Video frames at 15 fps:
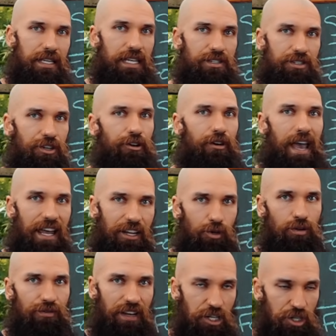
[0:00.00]
into your
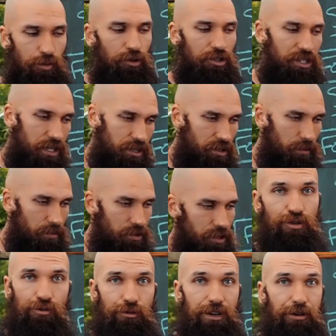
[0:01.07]
annual vegetable systems
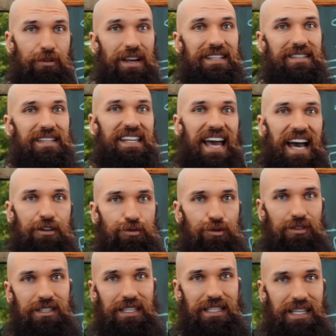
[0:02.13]
recreates the
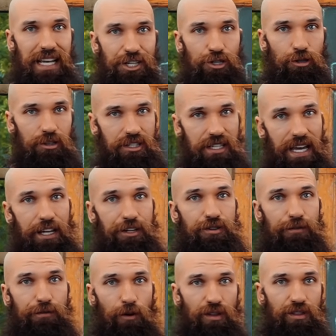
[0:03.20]
natural successional stage
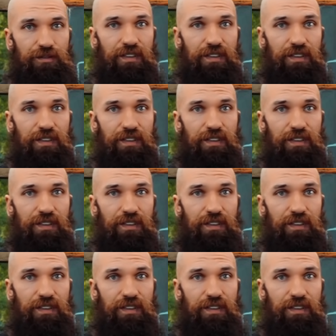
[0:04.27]
for the